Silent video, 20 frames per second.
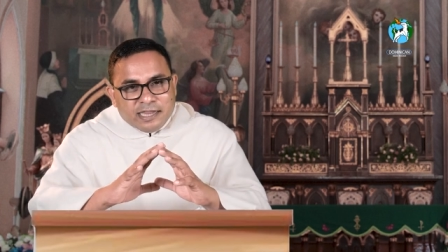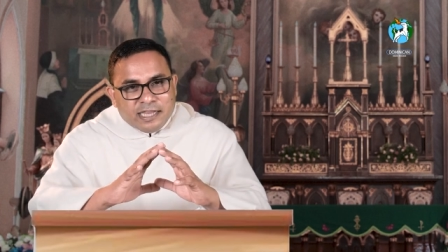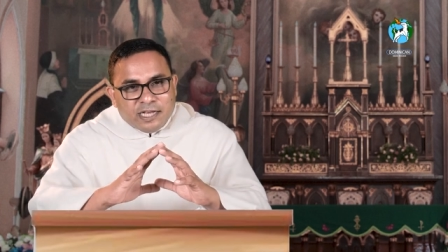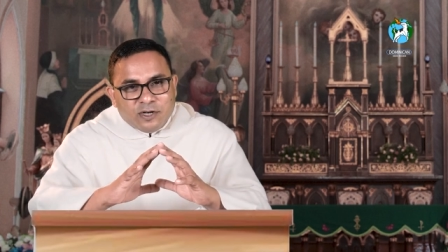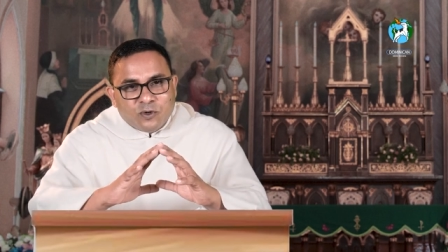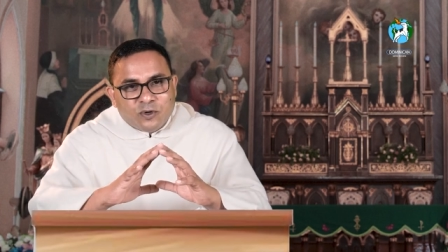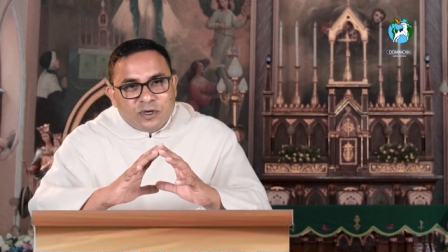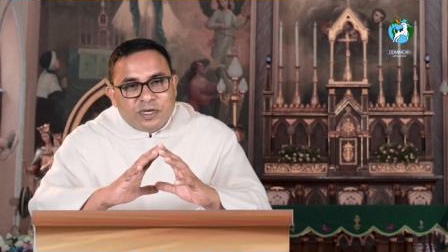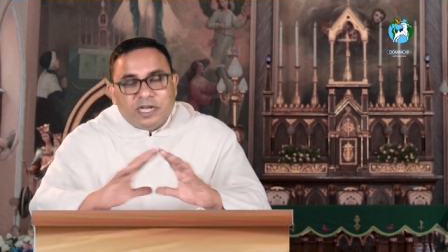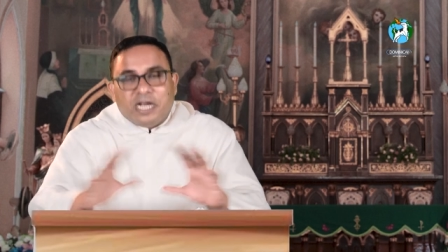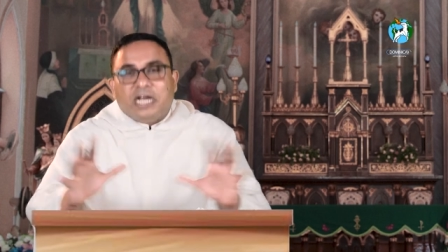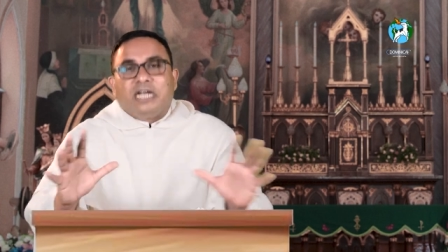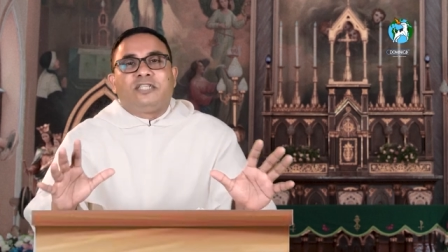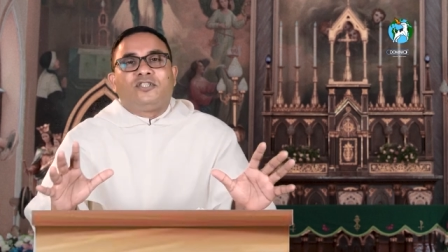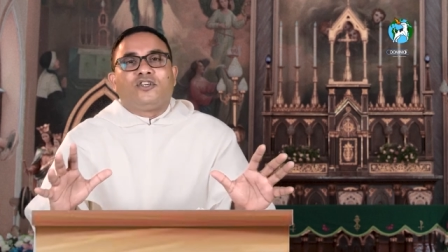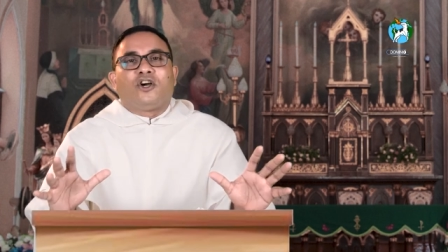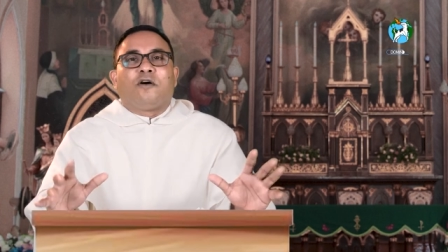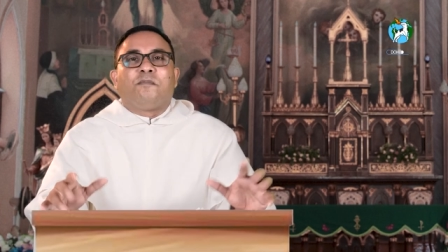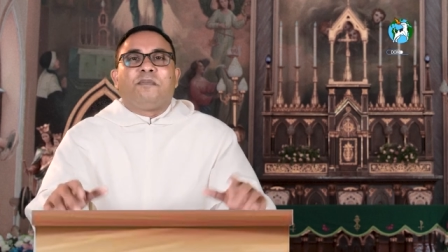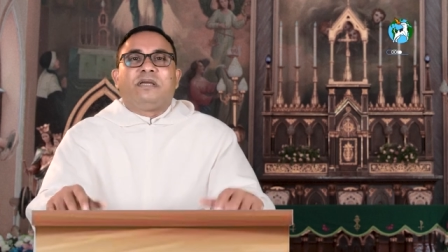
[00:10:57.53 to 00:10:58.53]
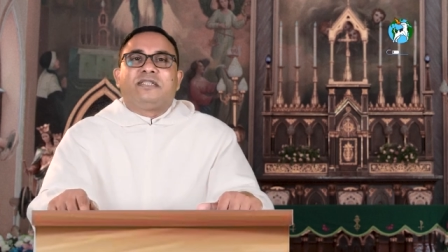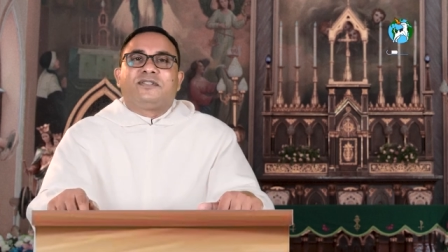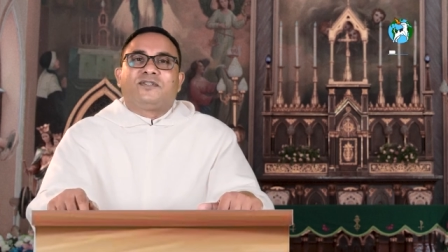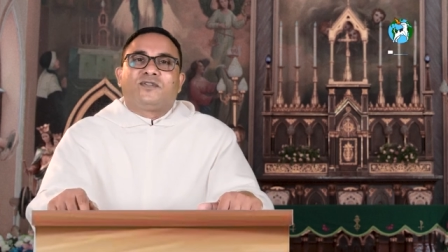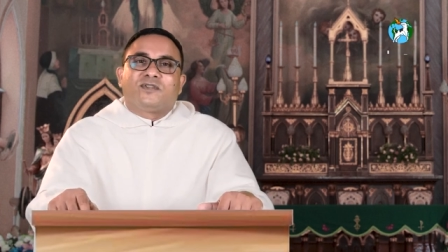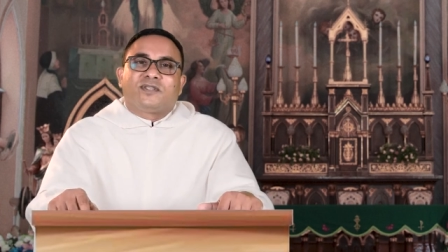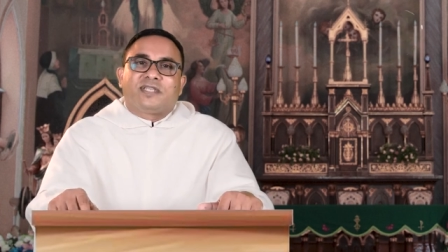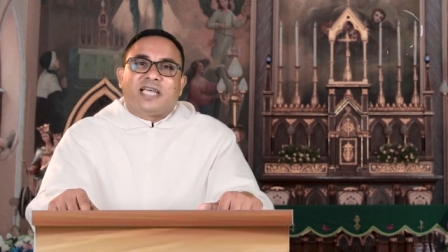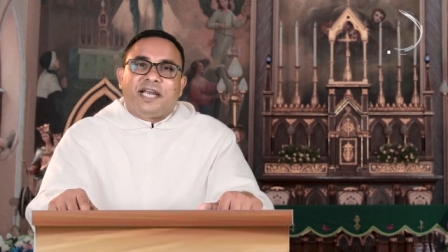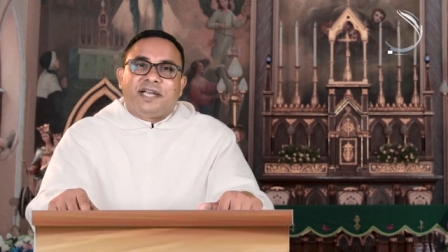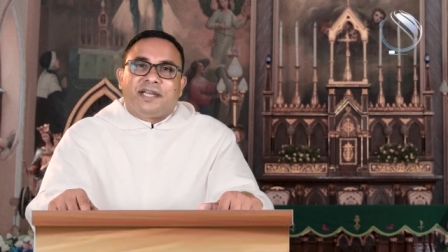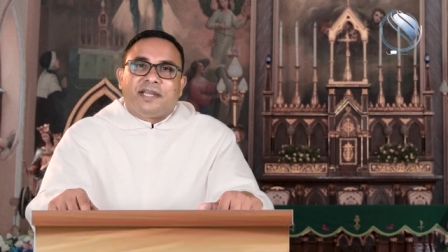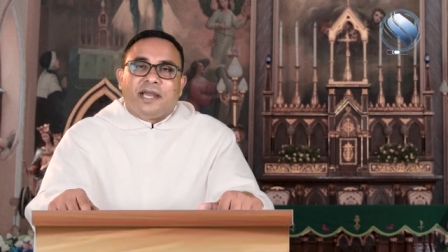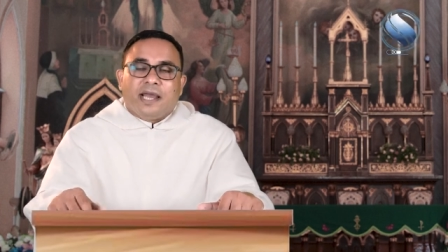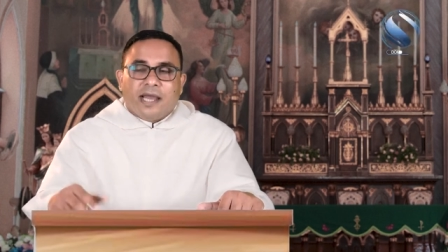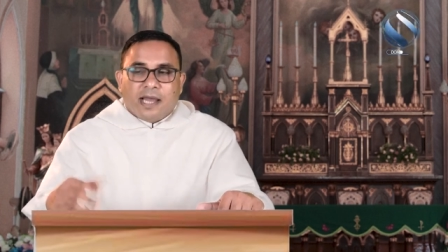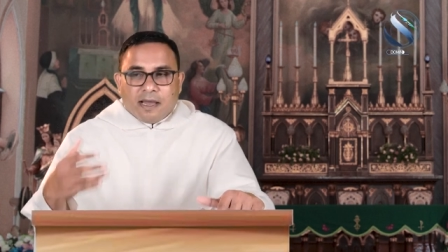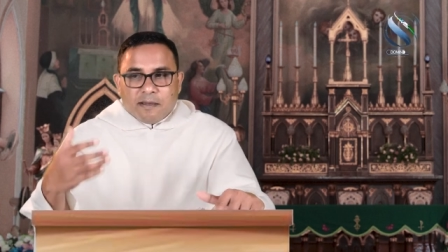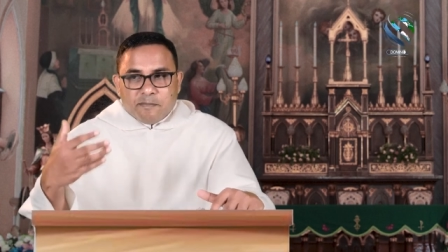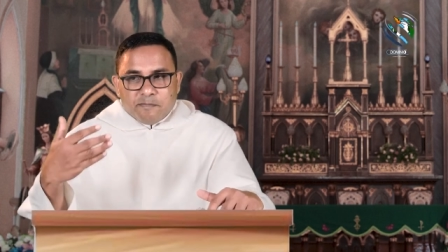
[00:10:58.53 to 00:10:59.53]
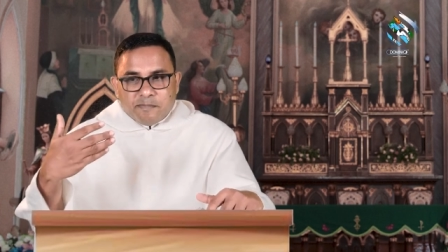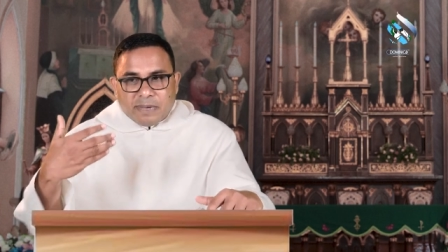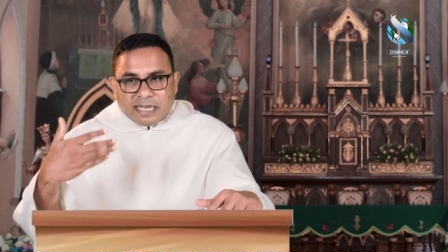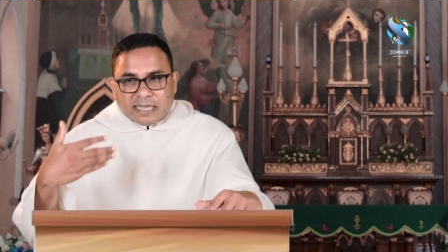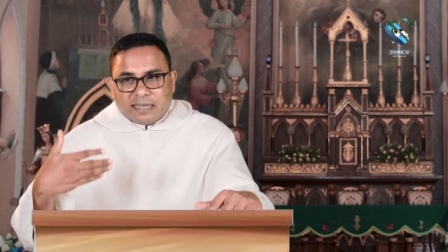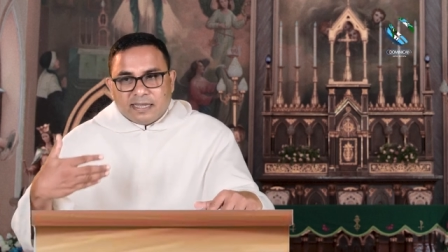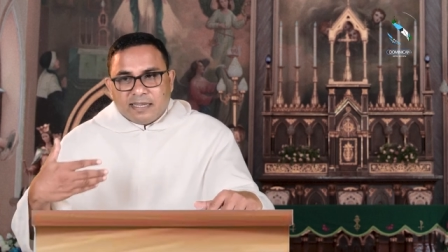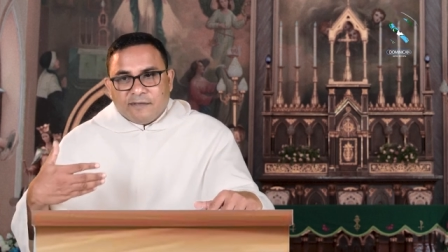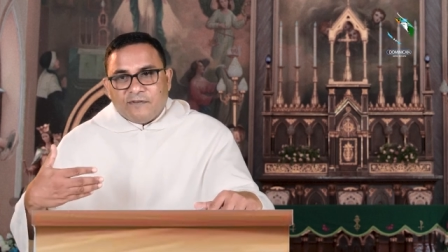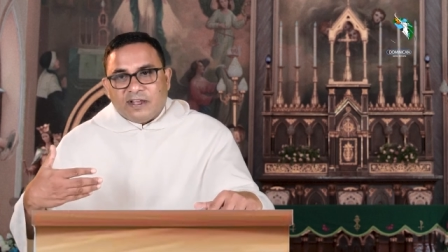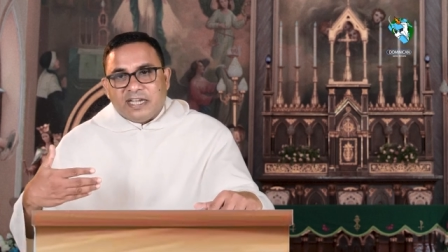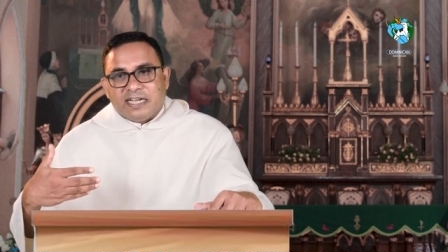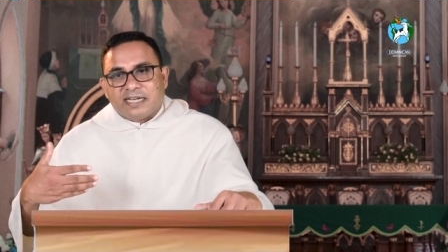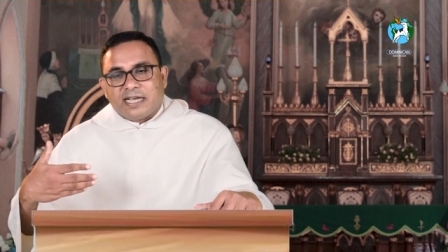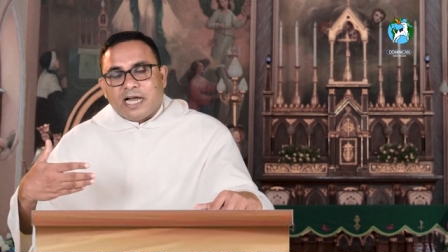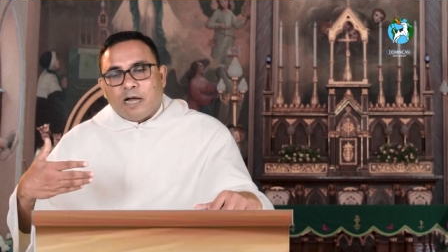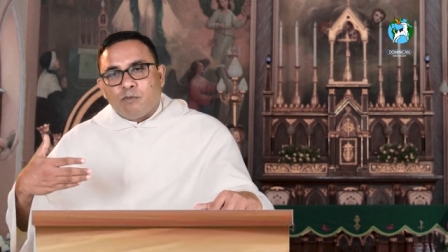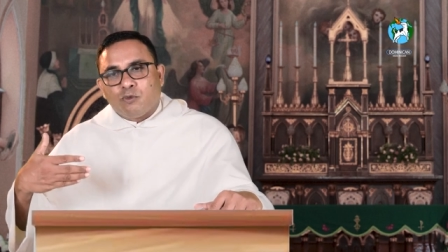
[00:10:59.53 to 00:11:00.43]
they do a great job in society. But when it